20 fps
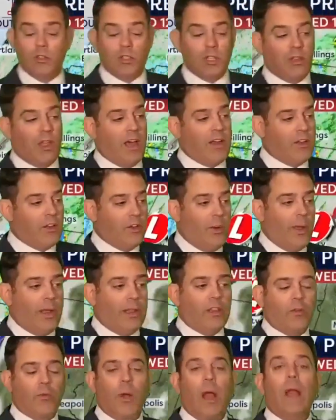lot of New
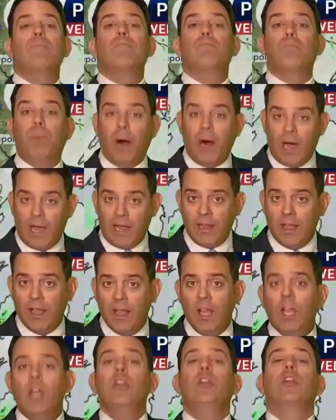England, right? But
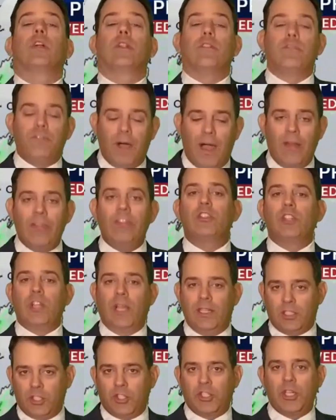you're going to find the
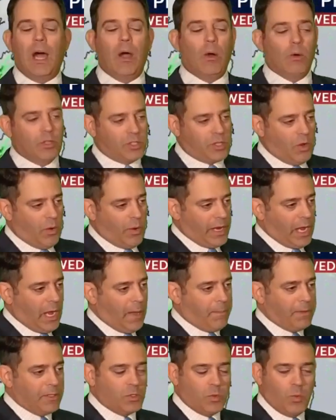chance of showers going
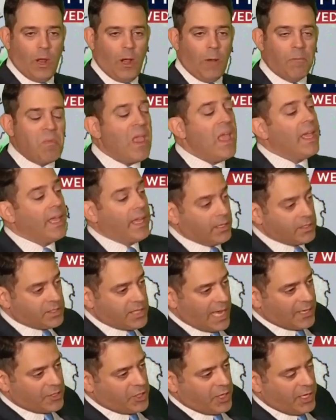up as well. Here's
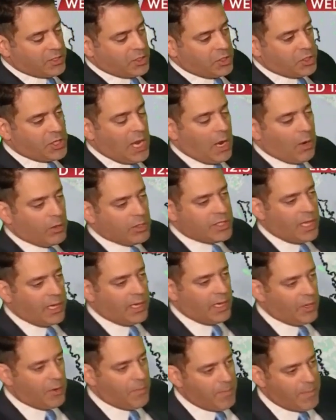that chance of showers getting
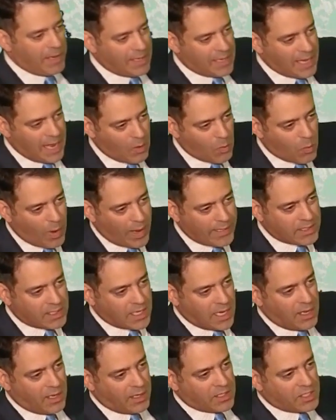into midday
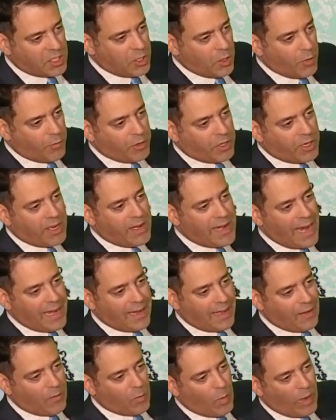Wednesday. You can see over
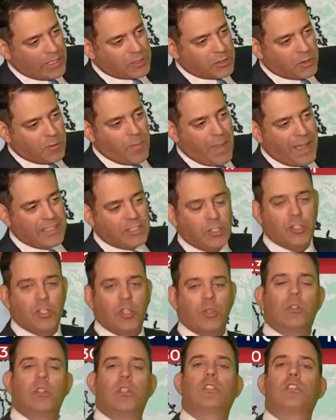Connecticut, western
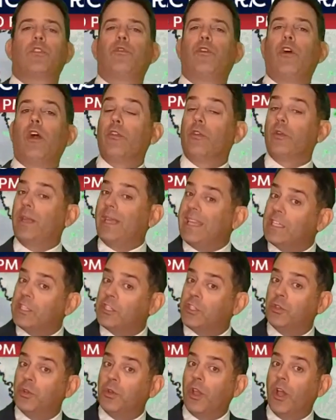Massachusetts, the farther east
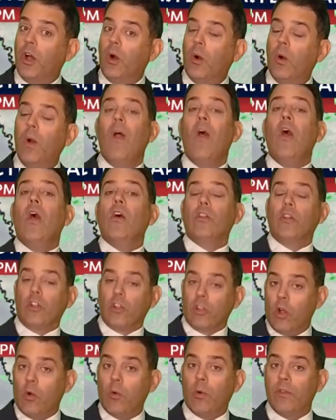you go, the
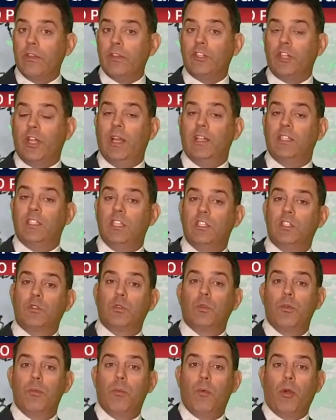lower the chances through
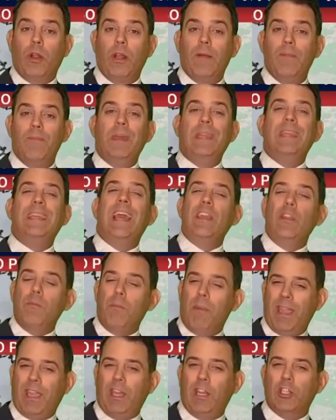the morning and midday. You
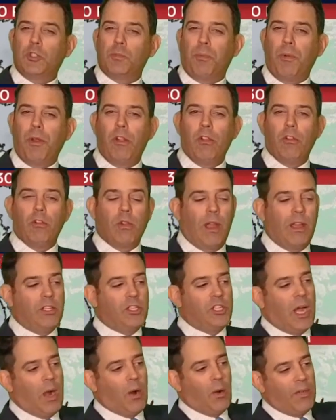might get a sprinkle or light
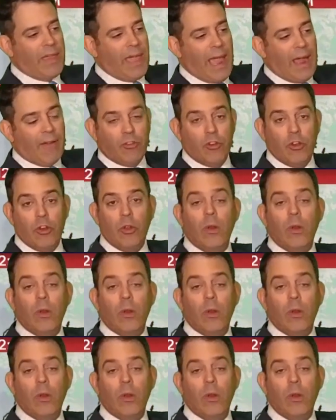shower in the afternoon.